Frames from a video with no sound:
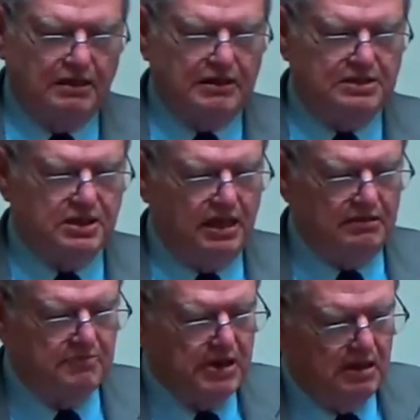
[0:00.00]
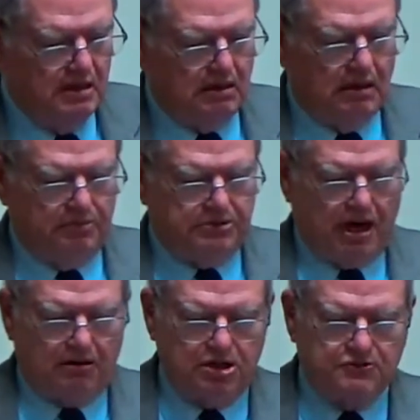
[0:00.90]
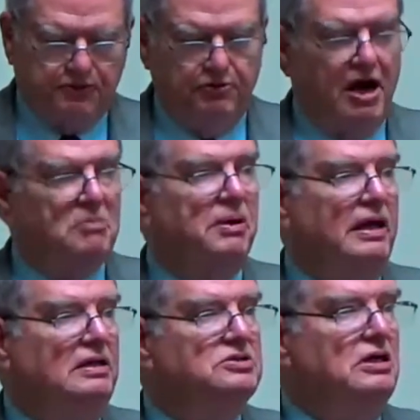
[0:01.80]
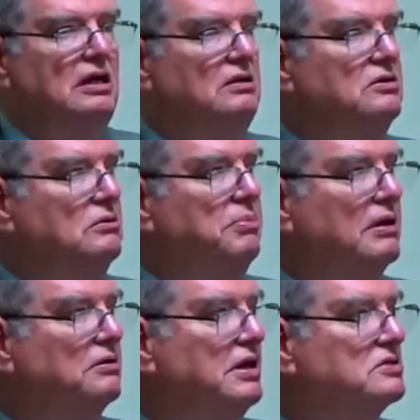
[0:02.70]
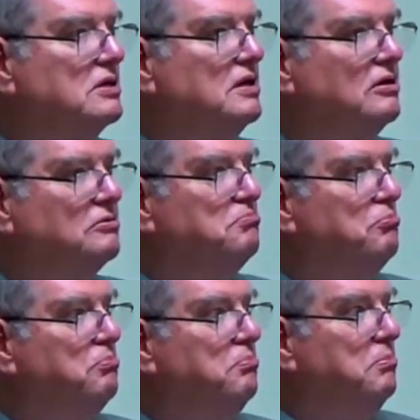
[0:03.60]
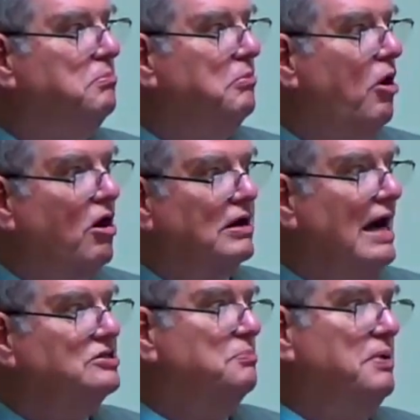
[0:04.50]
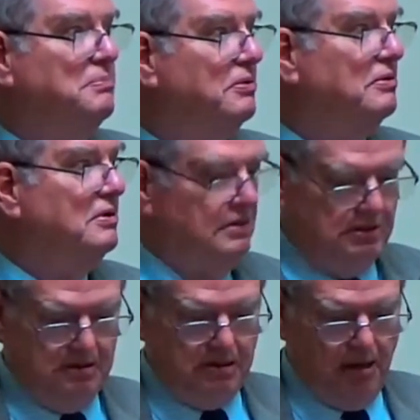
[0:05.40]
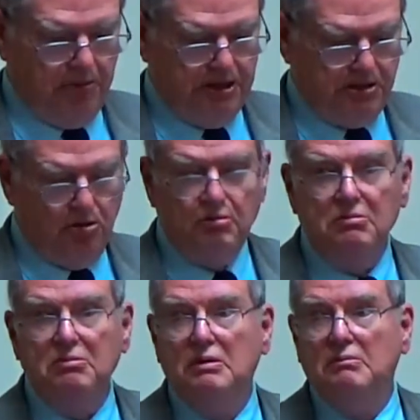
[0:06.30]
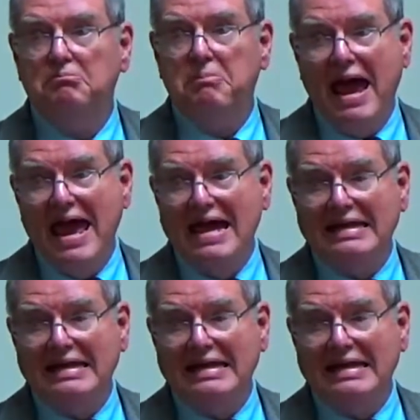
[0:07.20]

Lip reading: They said terrorists flew airplanes into buildings and killed all kinds of people, and we don't ban